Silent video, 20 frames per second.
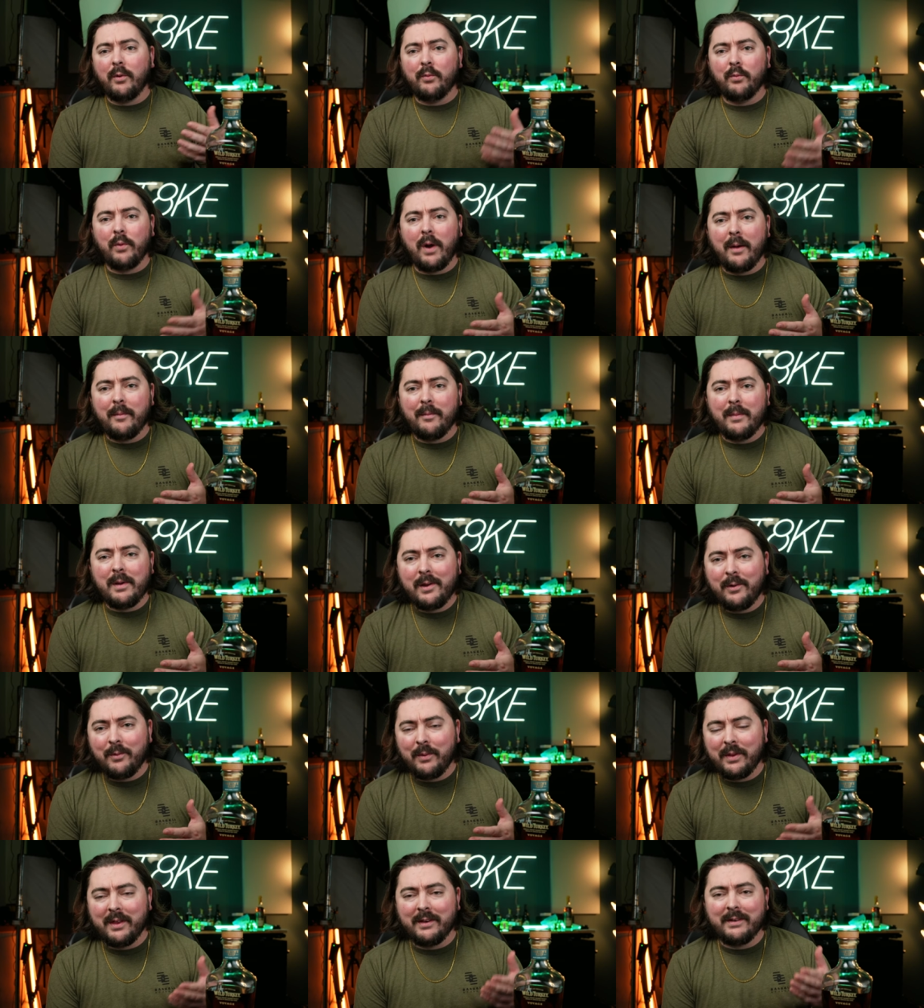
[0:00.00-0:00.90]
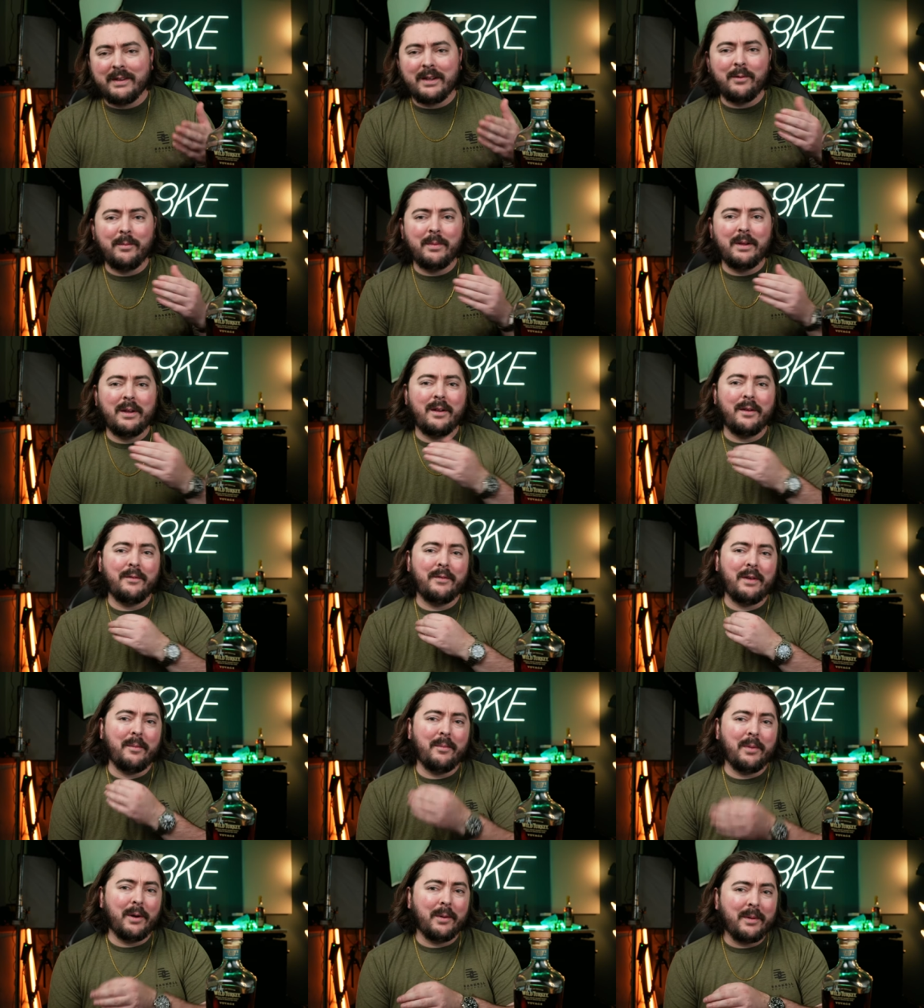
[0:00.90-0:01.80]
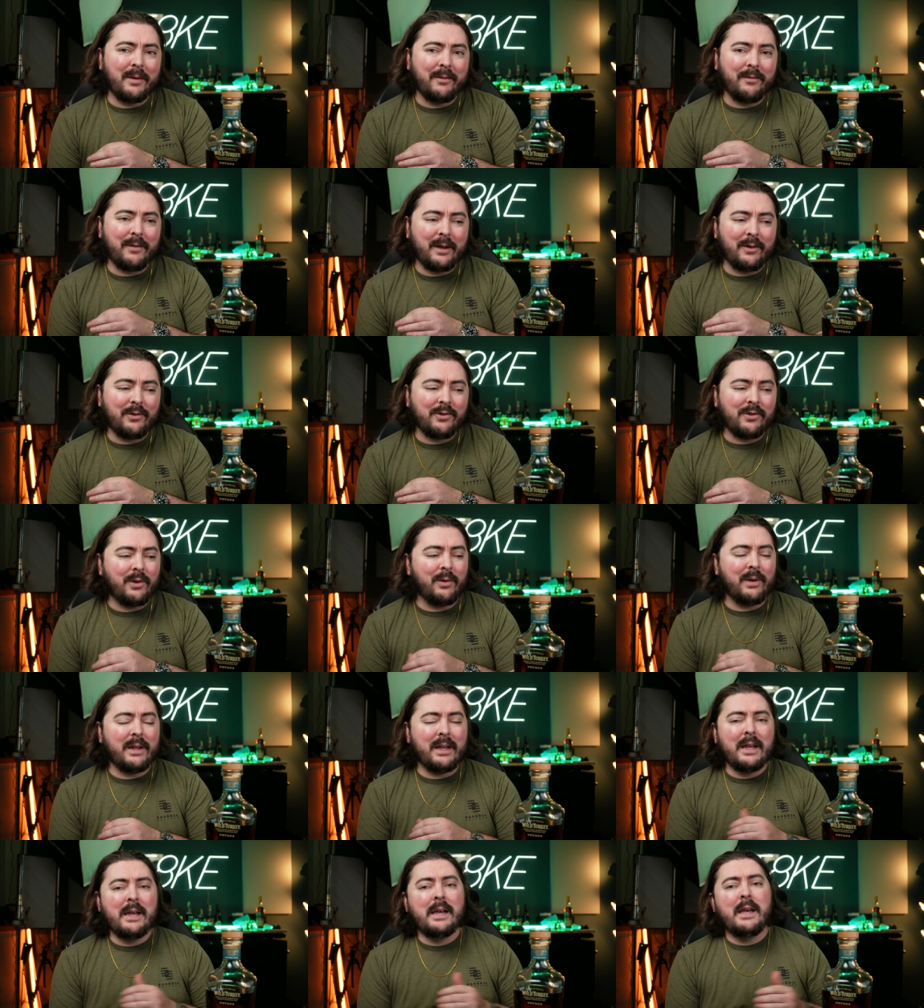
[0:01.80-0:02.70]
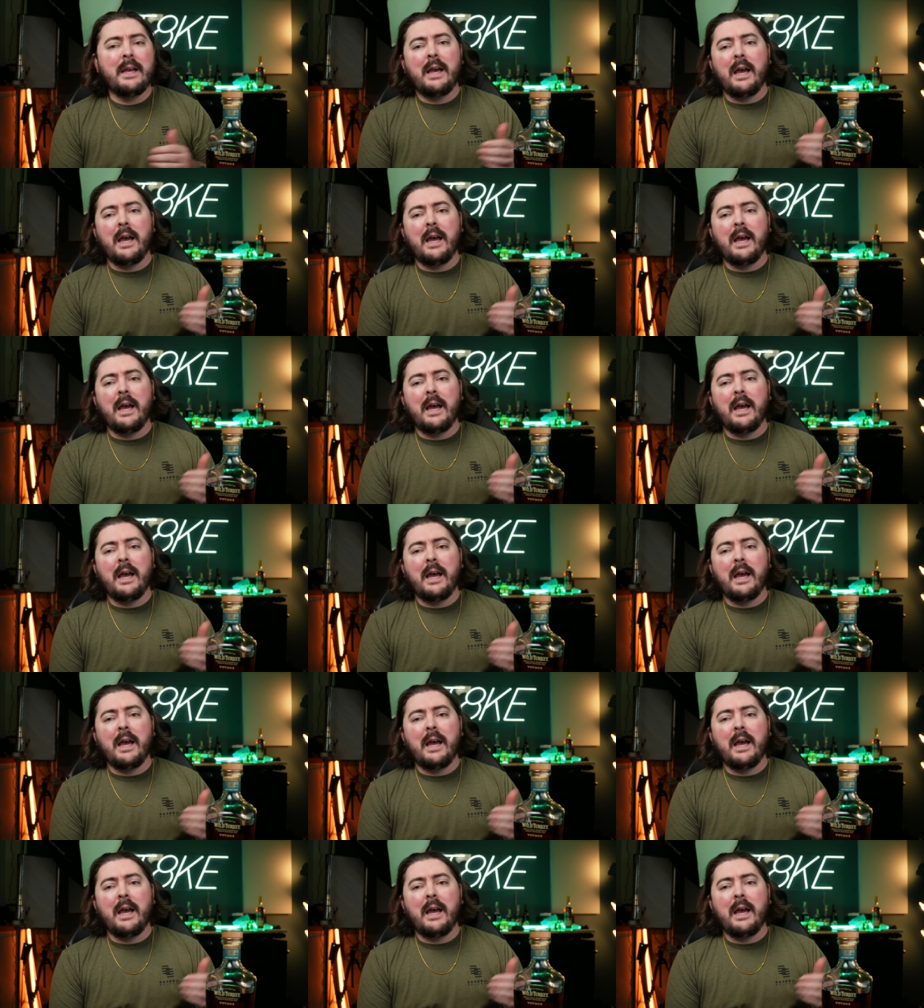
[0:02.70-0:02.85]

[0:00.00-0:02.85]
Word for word: a rum with a little bit of a bourbon finish to it.